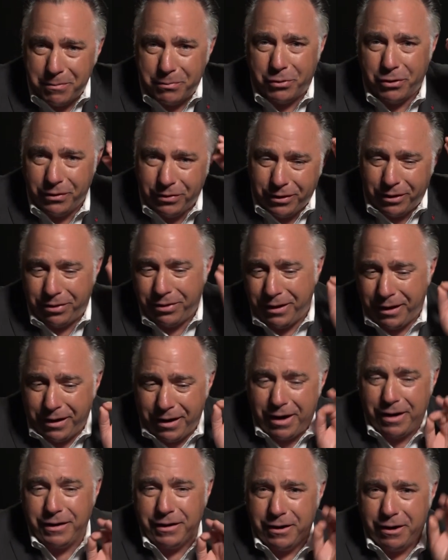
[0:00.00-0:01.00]
putting the thing
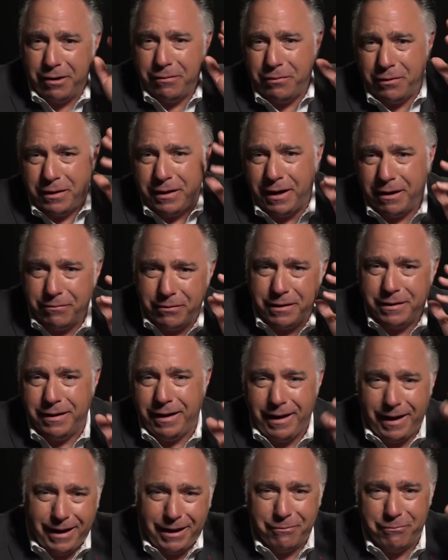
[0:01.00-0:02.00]
on carefully every
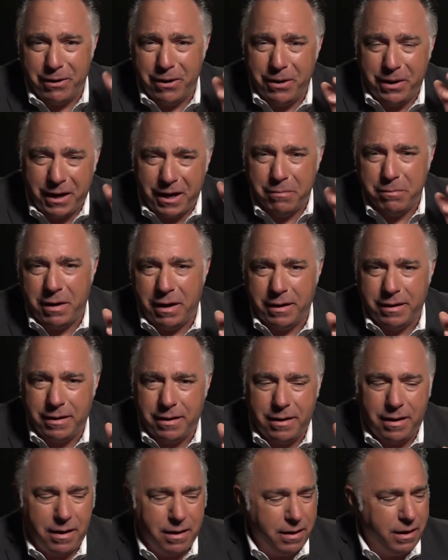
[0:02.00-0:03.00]
day and wearing it in my
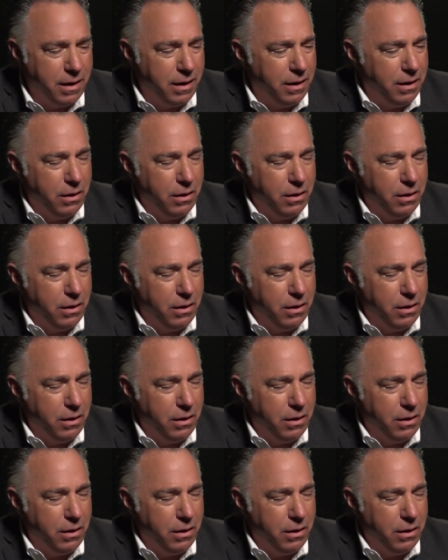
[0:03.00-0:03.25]
car